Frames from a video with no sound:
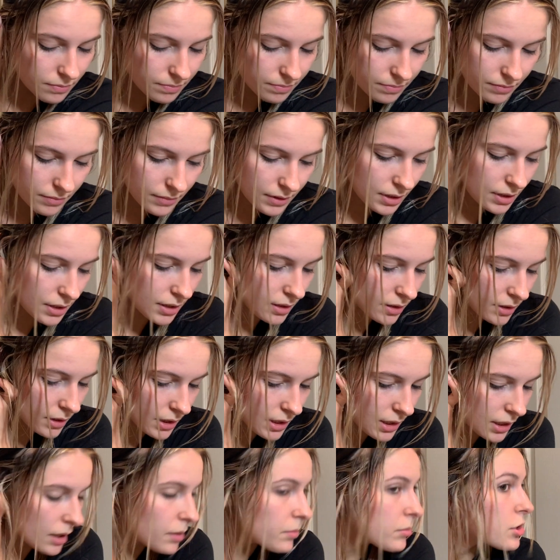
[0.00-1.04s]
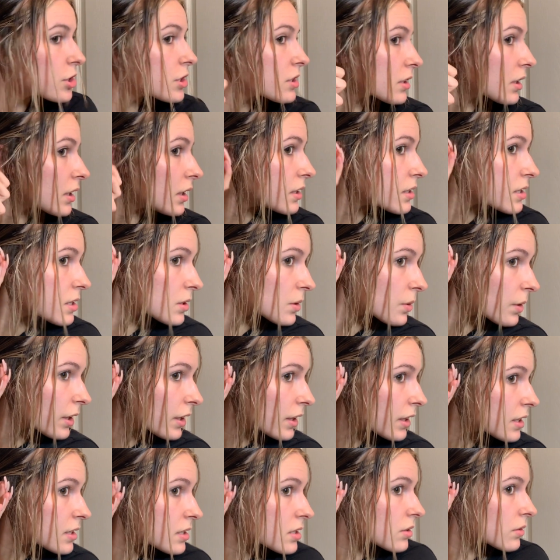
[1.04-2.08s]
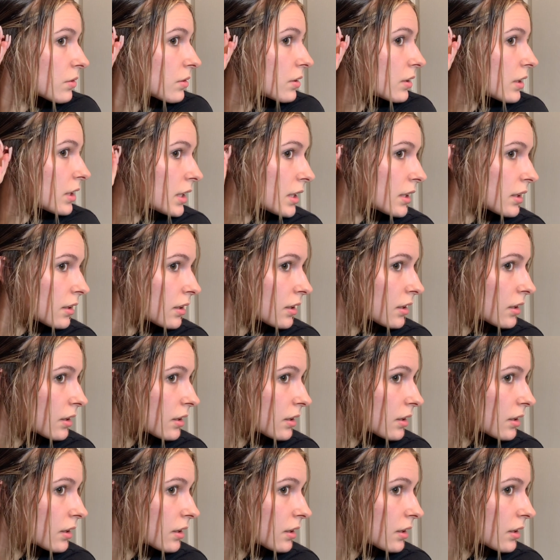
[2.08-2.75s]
And then I'm just going to squirt this on